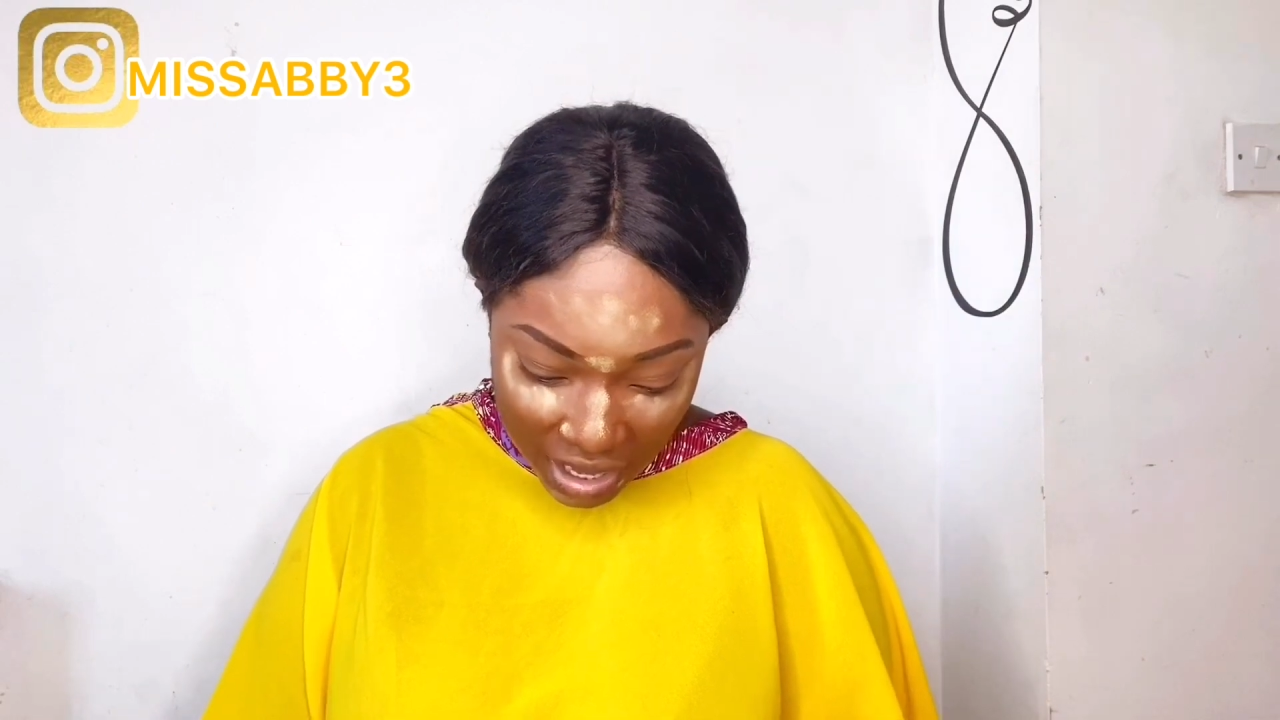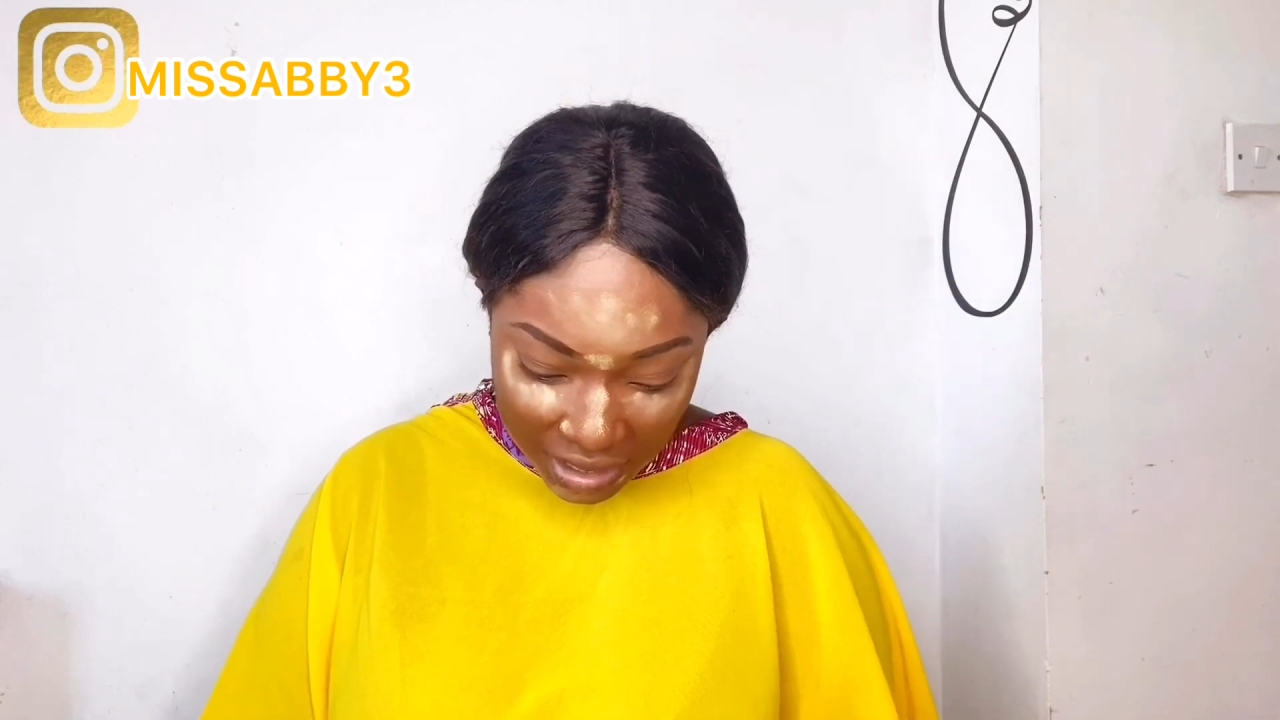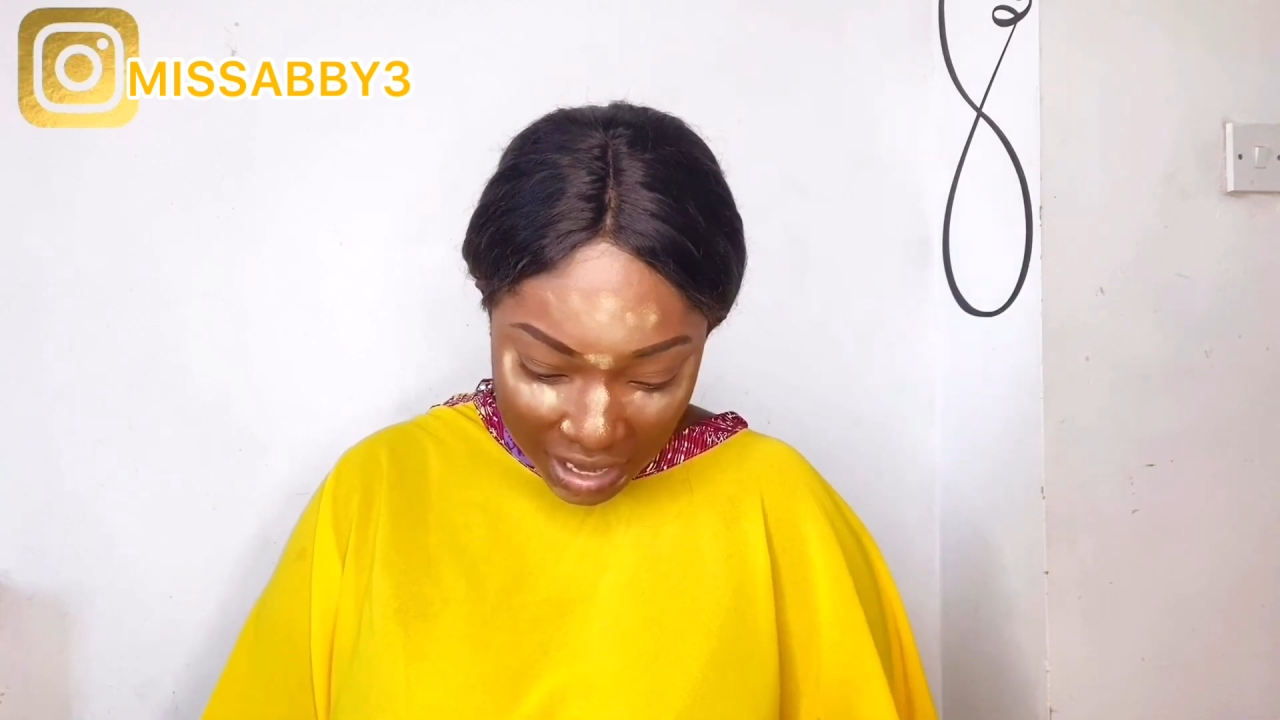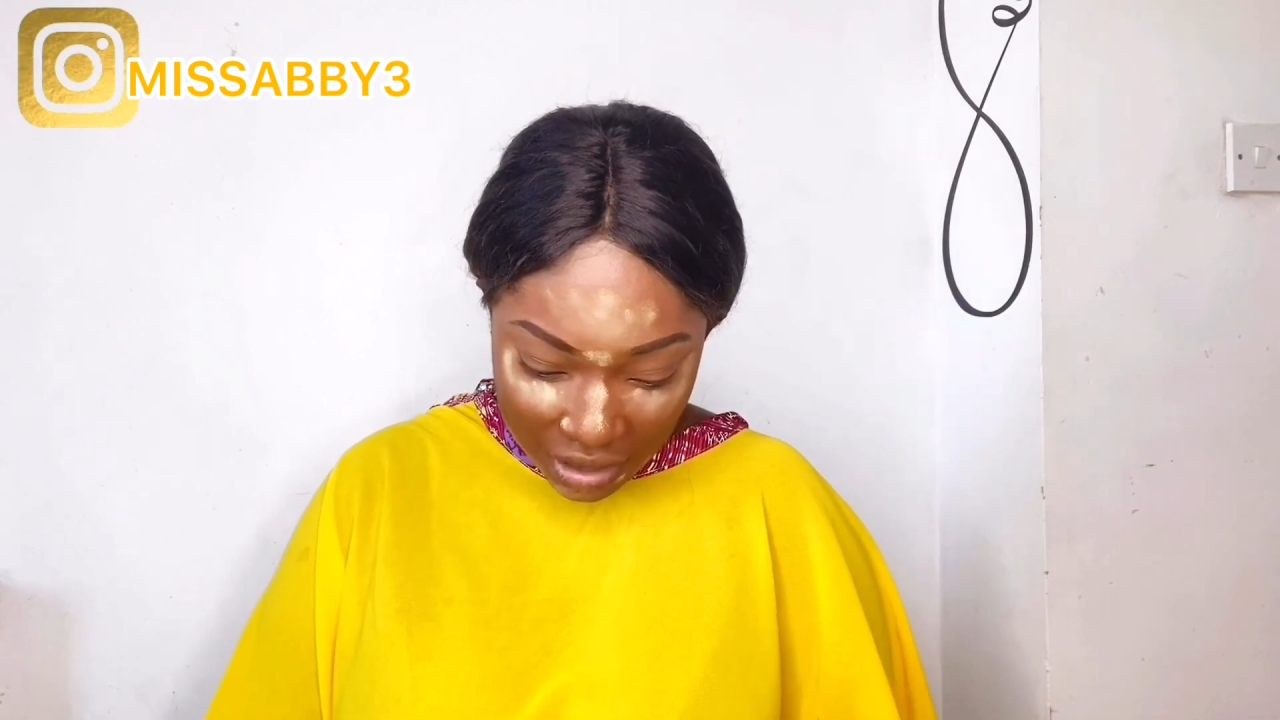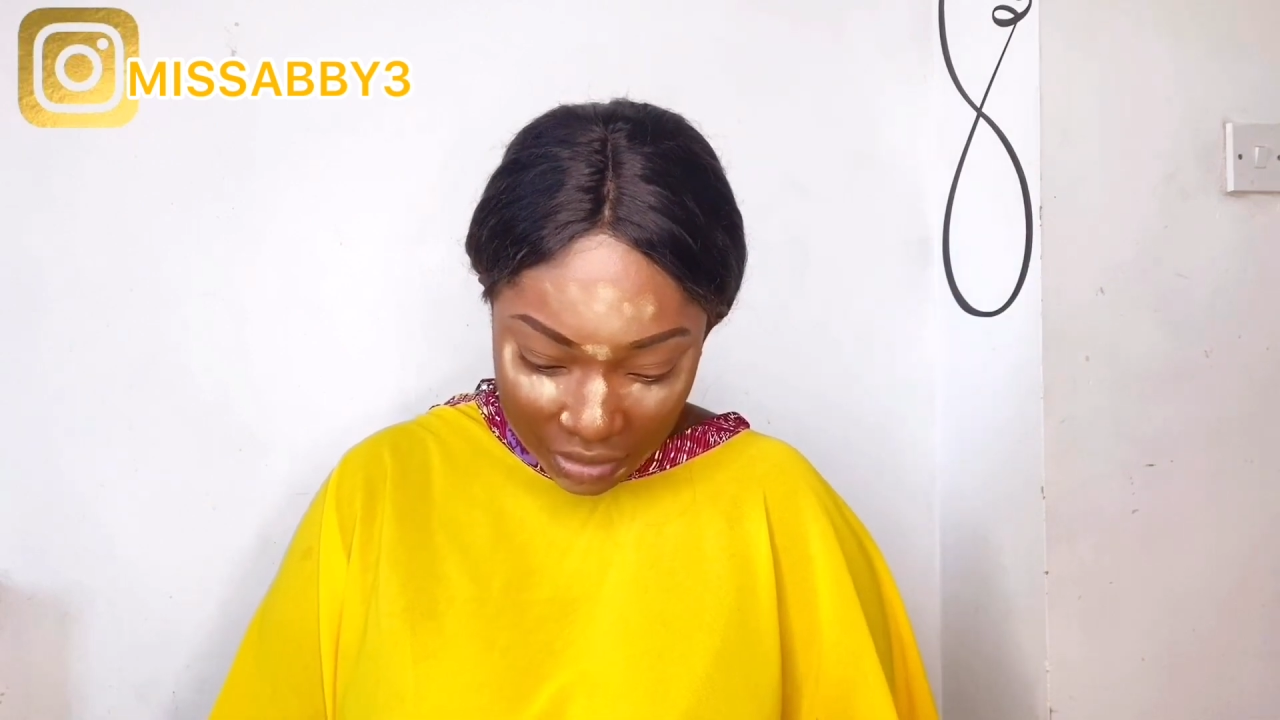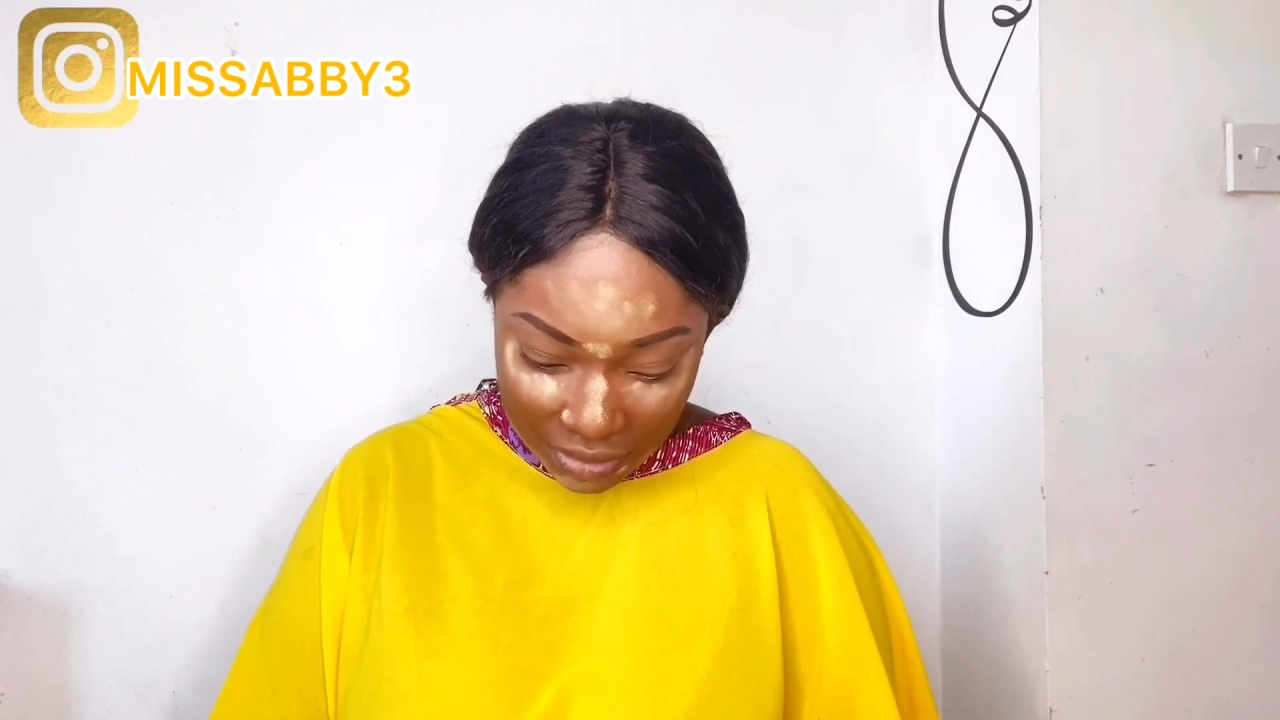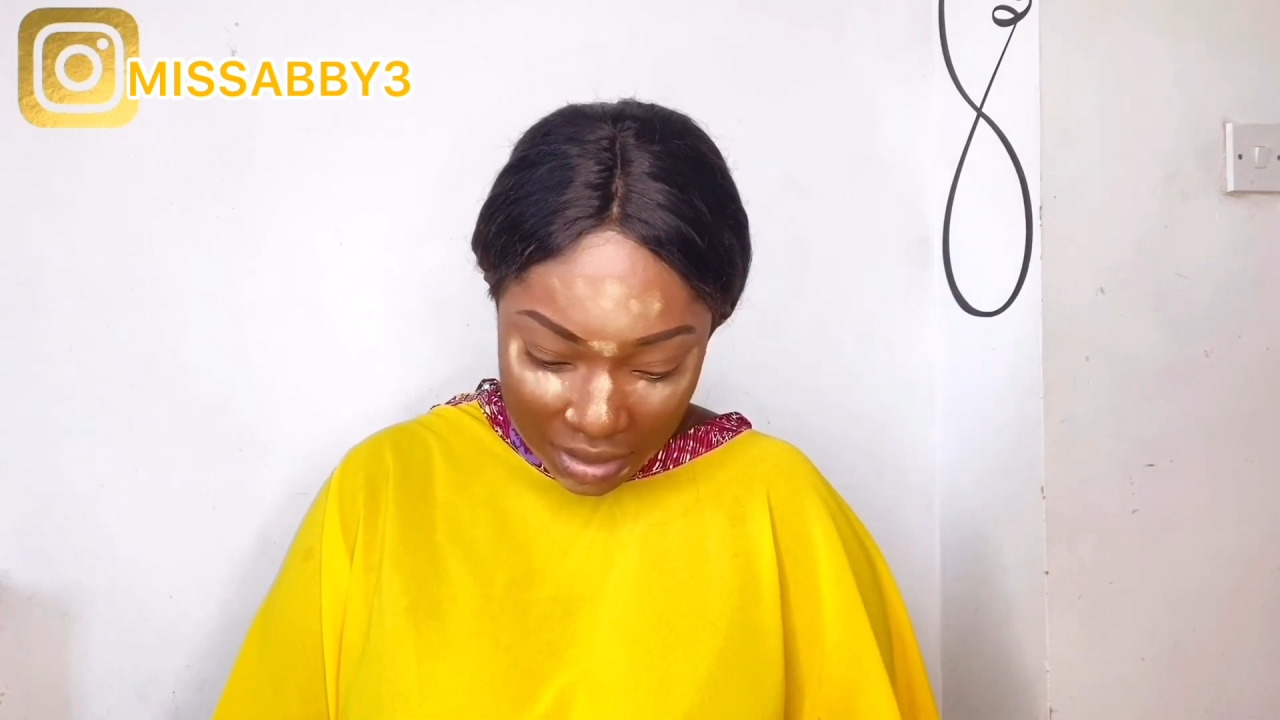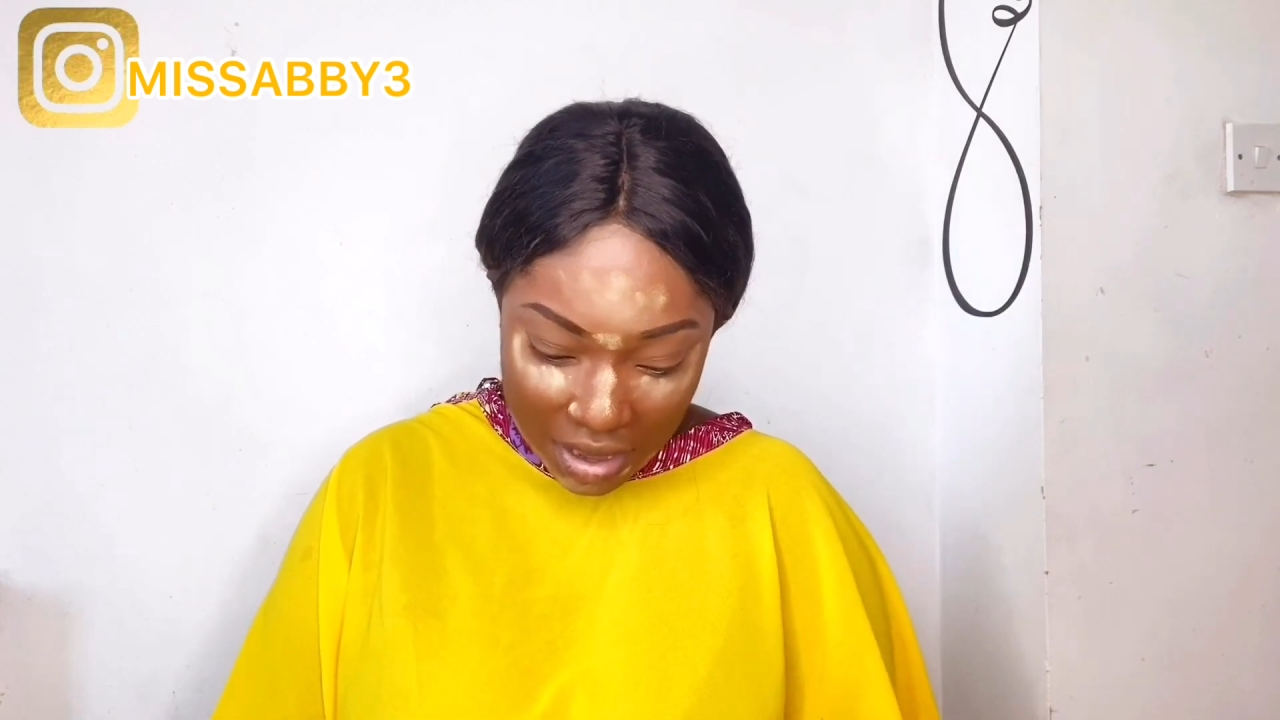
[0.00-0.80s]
clano.